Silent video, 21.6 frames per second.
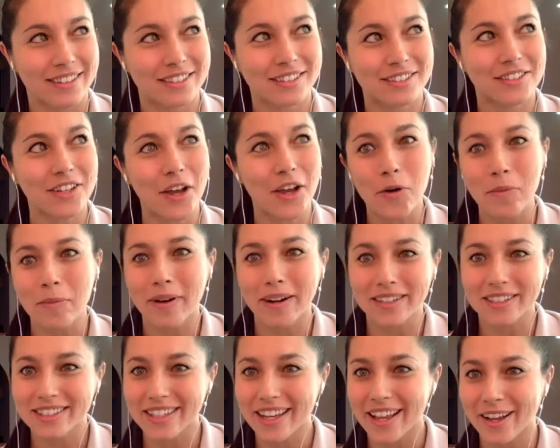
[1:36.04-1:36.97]
so
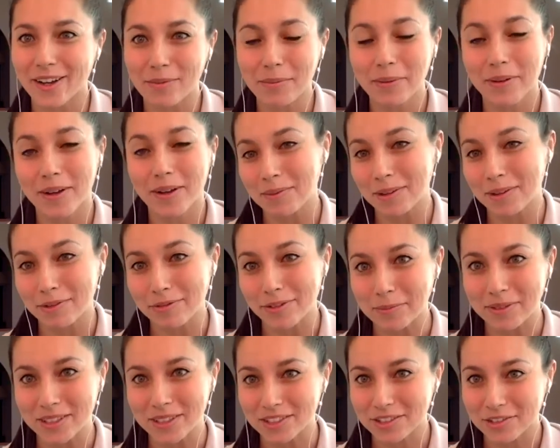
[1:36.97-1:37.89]
much help coming
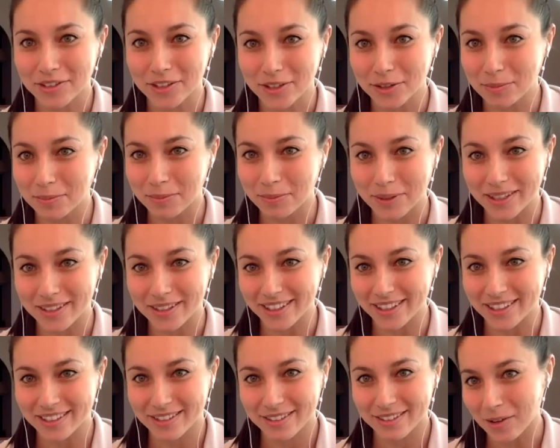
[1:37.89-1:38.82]
from this group in
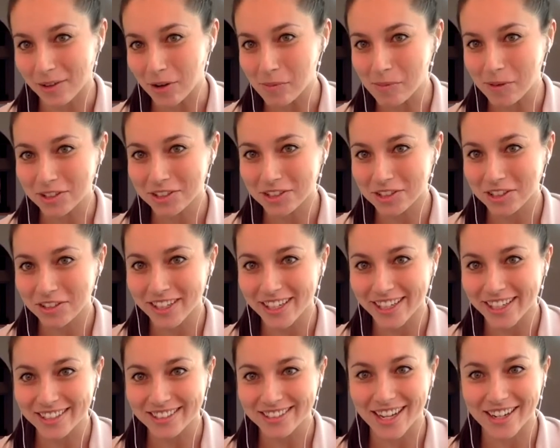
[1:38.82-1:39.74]
these almost 2
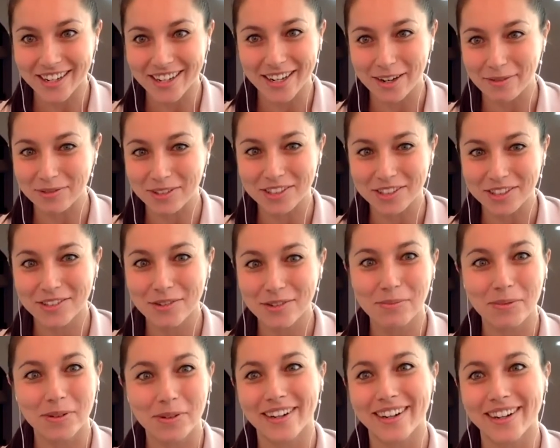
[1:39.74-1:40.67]
years now that I'm just
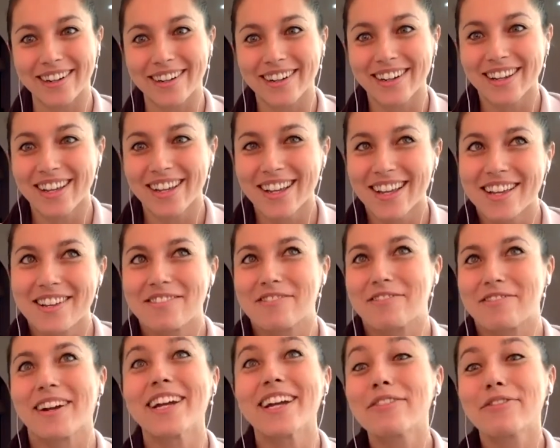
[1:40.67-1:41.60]
super
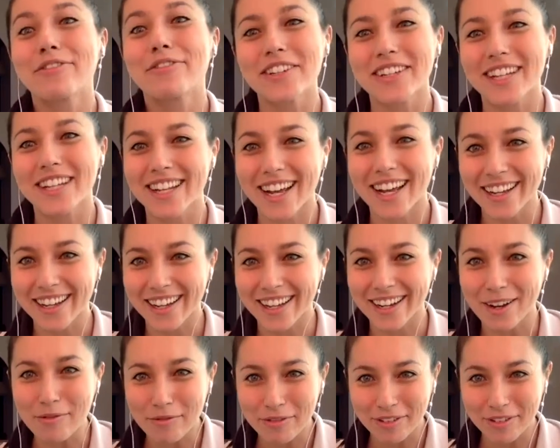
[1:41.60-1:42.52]
grateful that I
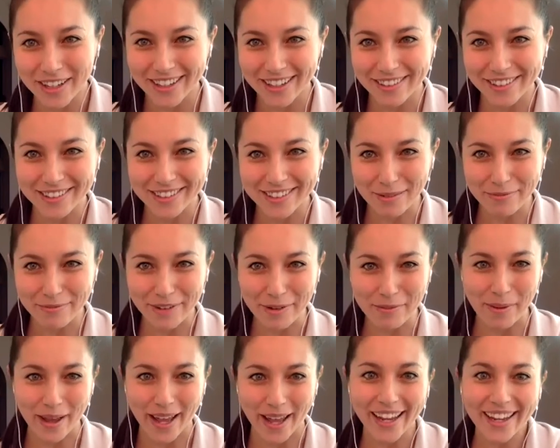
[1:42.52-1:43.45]
can hopefully do
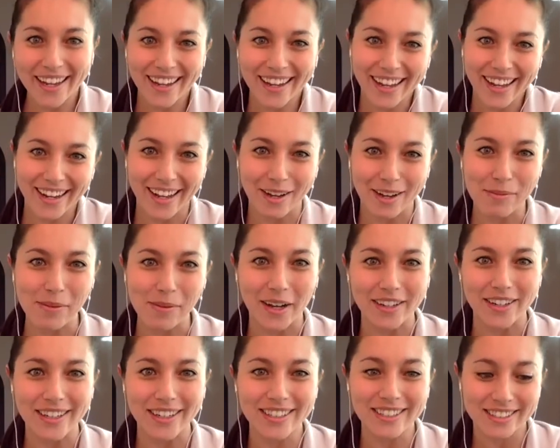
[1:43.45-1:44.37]
something back and help
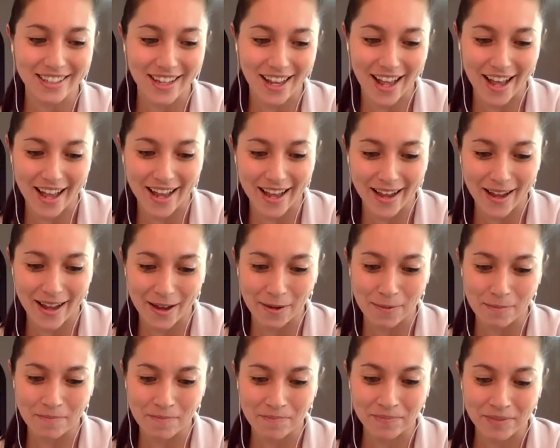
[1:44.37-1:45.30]
others.
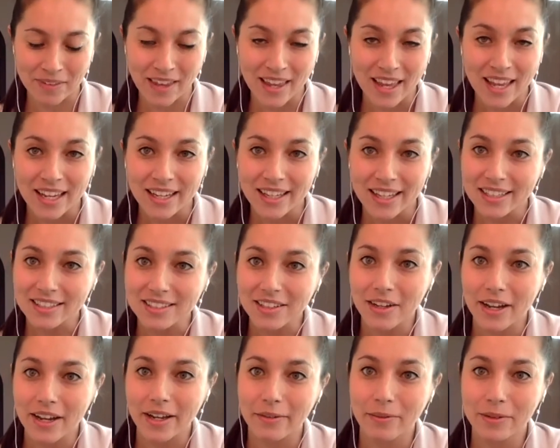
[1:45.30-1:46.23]

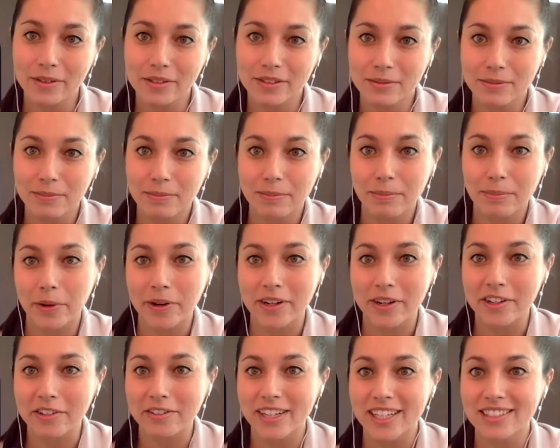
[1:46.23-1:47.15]
So I was
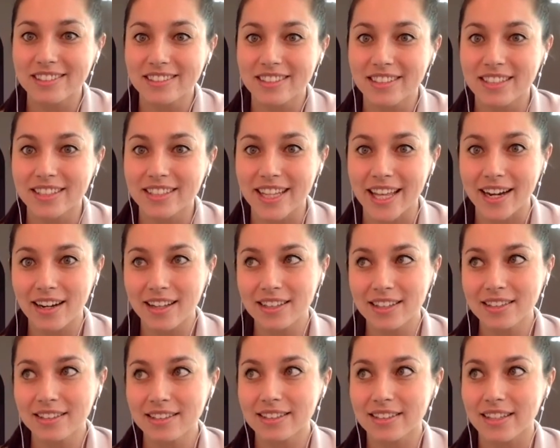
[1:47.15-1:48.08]
born and raised in the
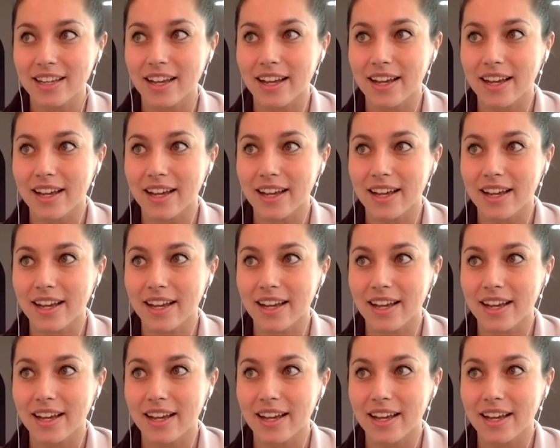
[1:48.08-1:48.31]
Netherlands.